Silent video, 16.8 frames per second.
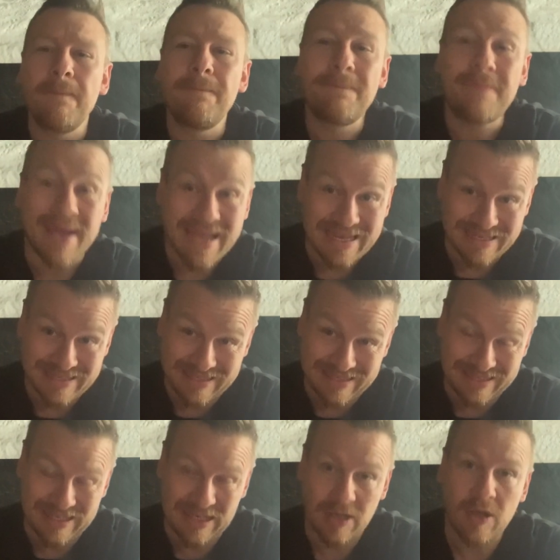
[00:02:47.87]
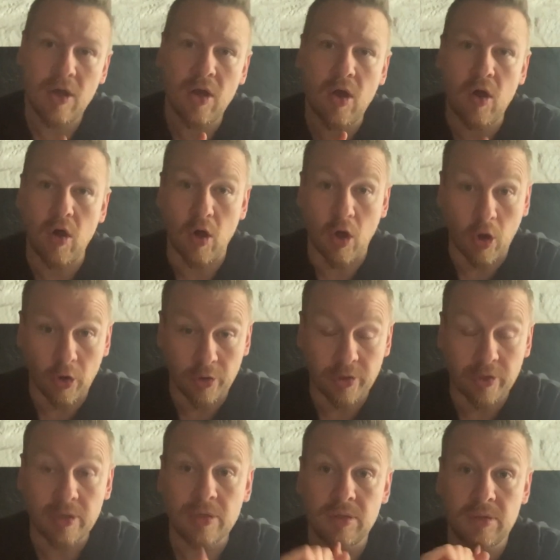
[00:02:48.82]
based
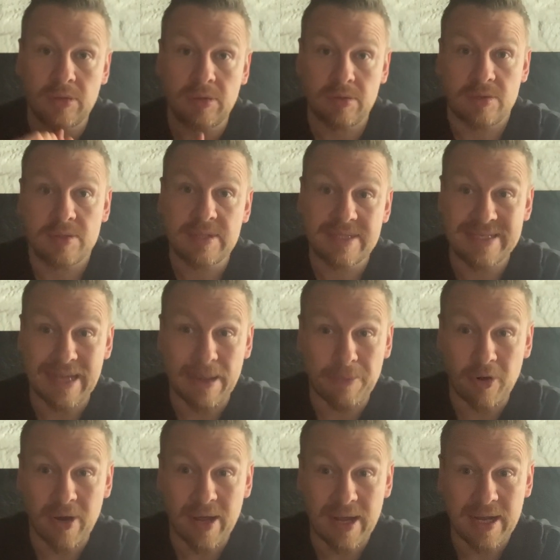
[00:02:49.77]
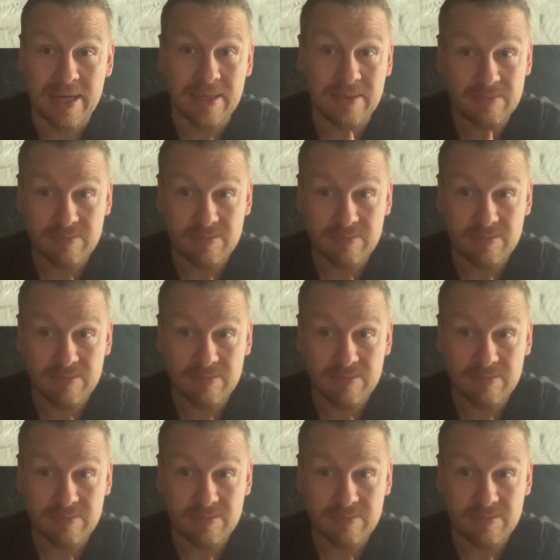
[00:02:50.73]
on samurai